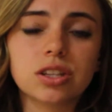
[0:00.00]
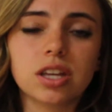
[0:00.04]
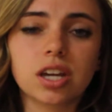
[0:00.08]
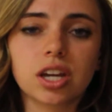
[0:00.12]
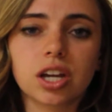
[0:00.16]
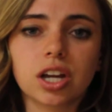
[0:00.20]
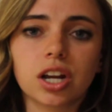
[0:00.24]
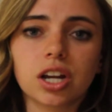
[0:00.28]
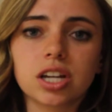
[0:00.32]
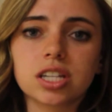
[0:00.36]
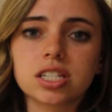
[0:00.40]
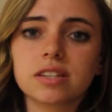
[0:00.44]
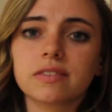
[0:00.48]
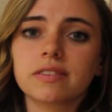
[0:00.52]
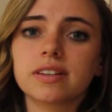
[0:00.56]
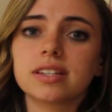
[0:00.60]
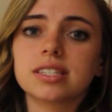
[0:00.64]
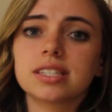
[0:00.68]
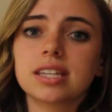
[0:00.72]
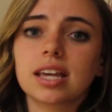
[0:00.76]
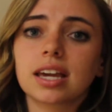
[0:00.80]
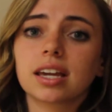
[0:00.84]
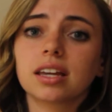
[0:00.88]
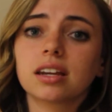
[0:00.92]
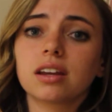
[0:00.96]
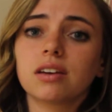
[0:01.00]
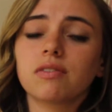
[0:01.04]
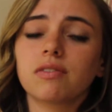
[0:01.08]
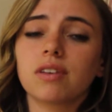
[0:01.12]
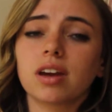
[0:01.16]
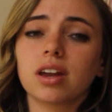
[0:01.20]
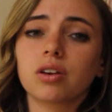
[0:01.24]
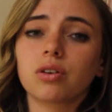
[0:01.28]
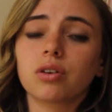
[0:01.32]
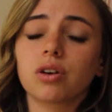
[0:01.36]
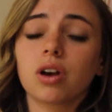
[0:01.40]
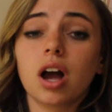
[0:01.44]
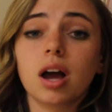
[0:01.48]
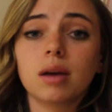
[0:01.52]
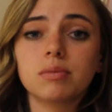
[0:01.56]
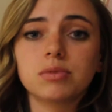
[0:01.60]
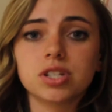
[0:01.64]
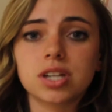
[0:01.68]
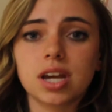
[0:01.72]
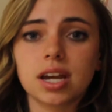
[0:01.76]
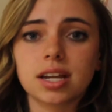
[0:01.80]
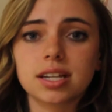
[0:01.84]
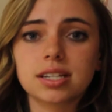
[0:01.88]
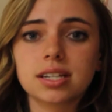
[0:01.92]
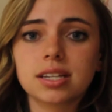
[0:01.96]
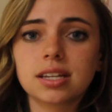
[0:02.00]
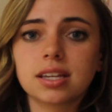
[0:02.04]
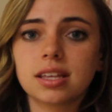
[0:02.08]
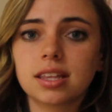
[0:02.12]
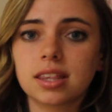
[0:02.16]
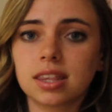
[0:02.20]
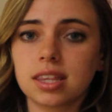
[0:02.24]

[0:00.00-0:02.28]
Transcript: the occurrence of a second event or object.